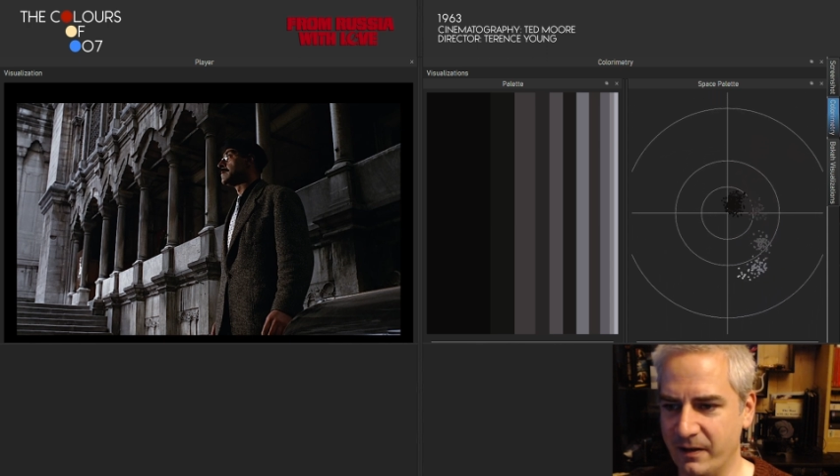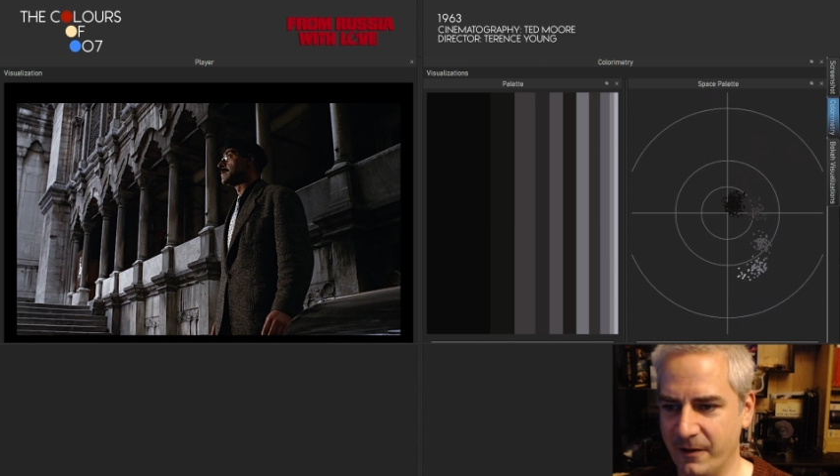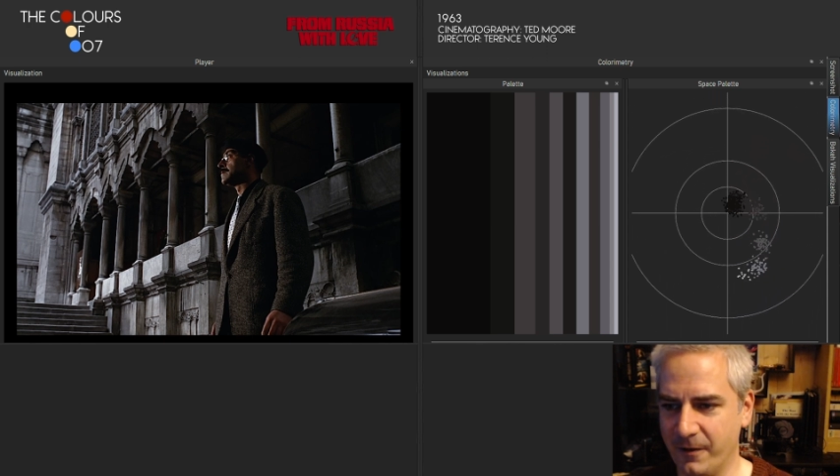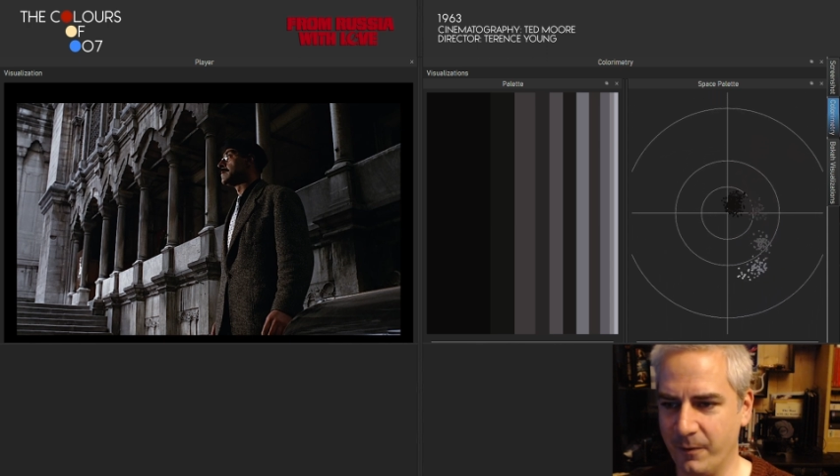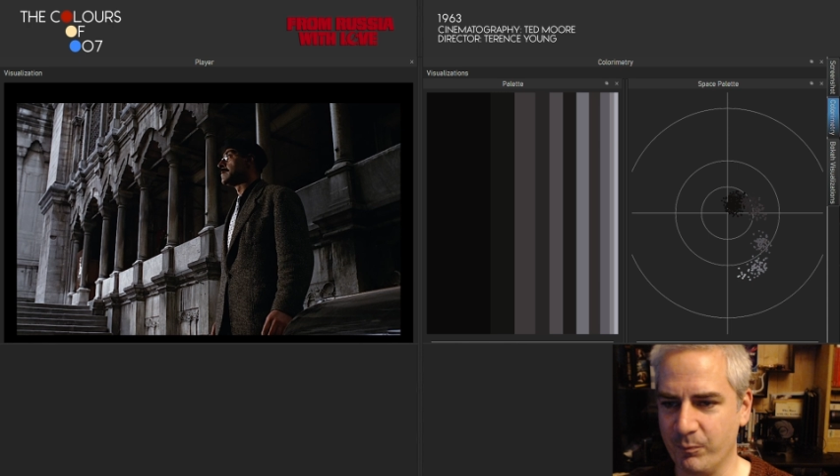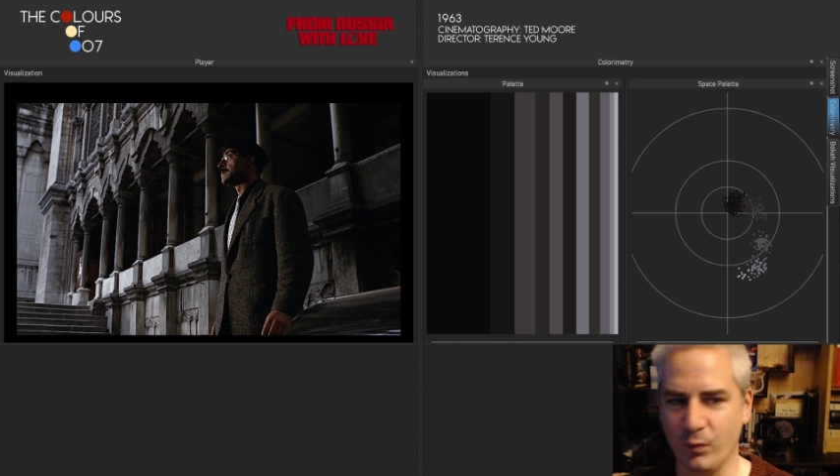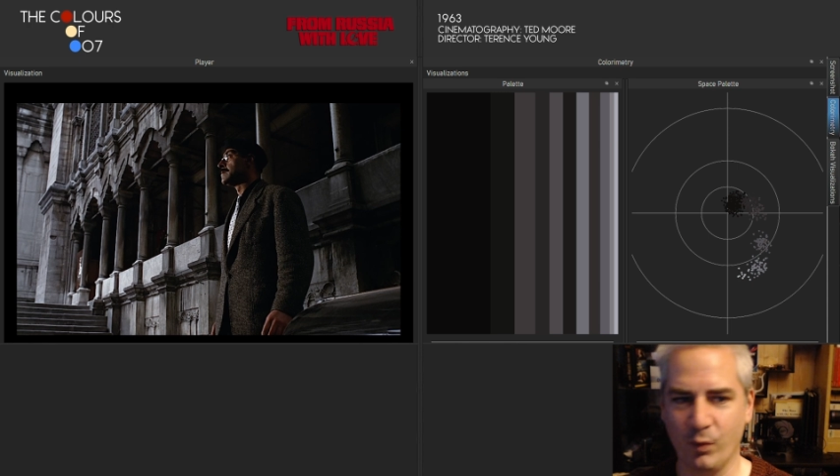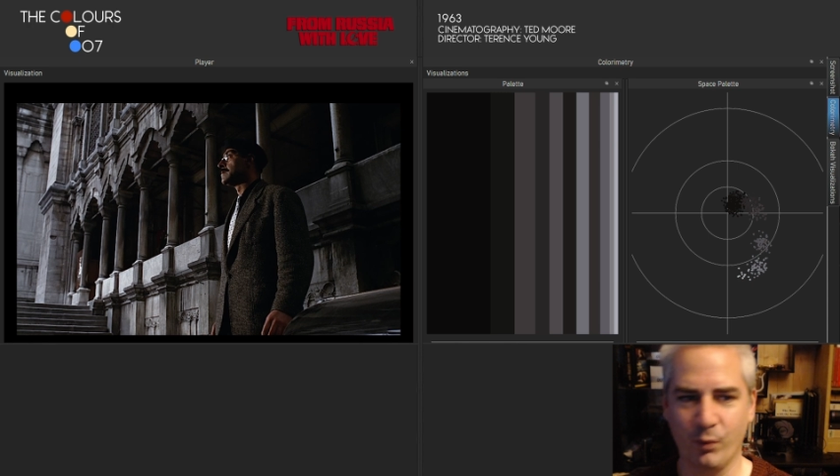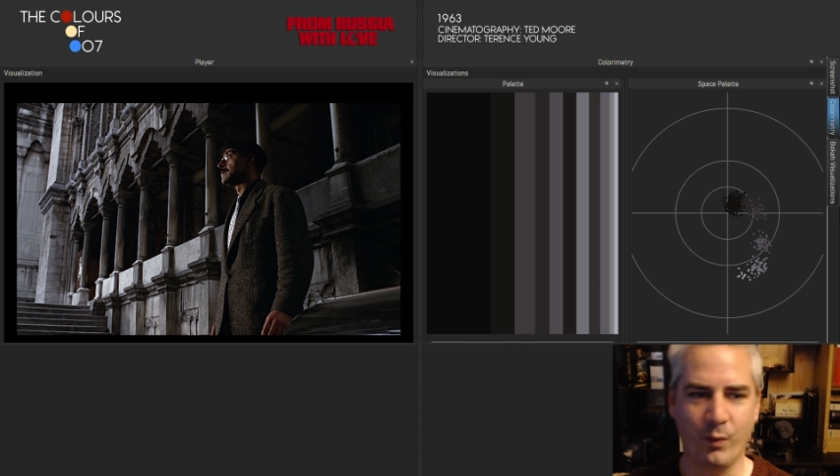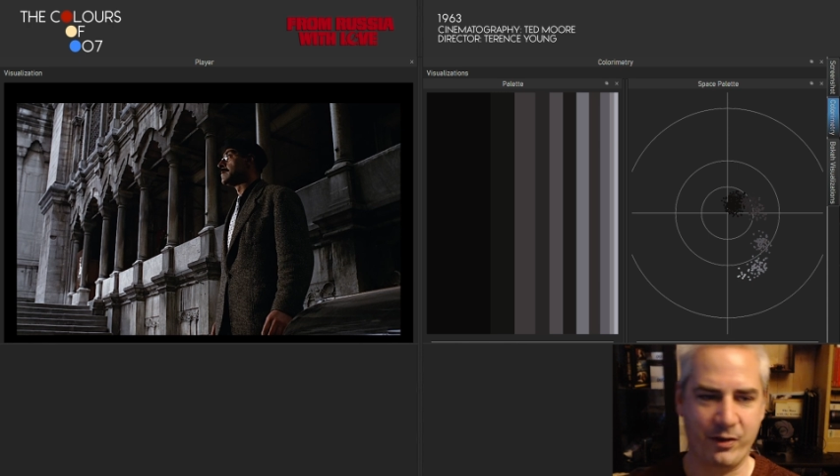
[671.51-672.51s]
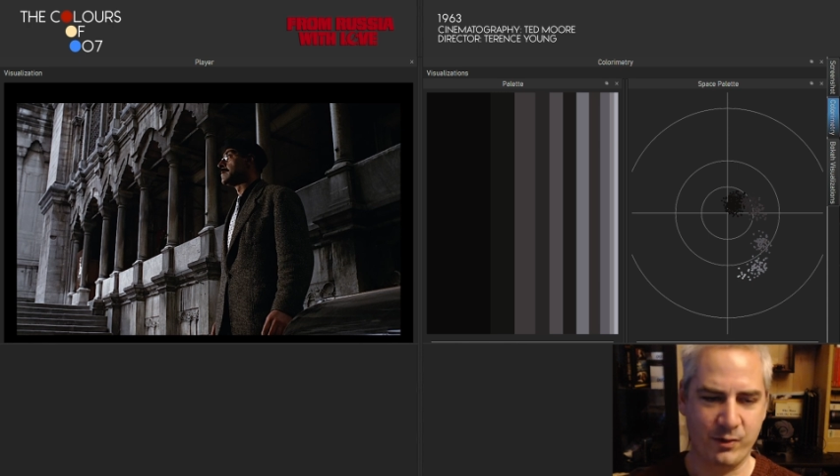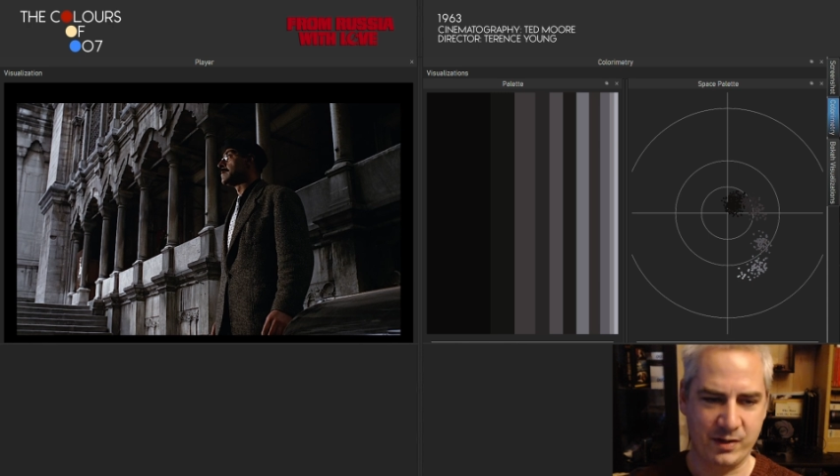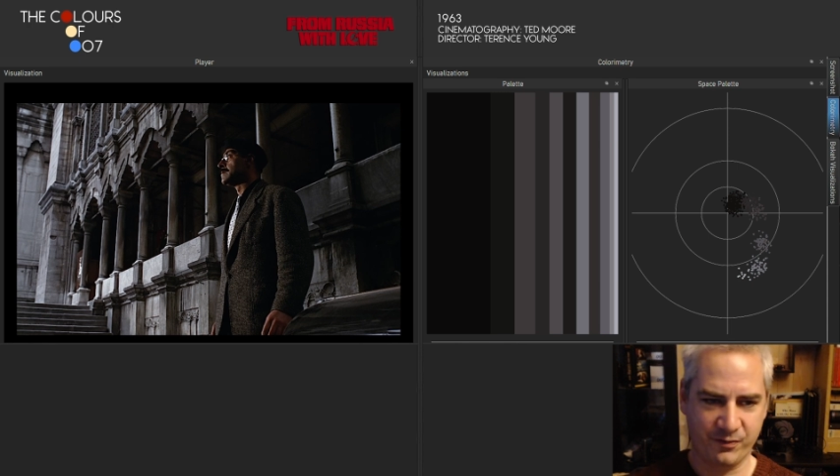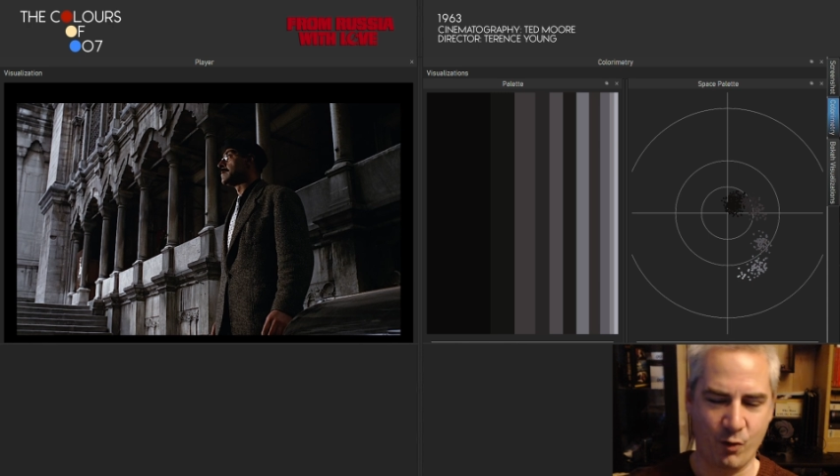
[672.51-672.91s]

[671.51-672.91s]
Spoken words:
whether it's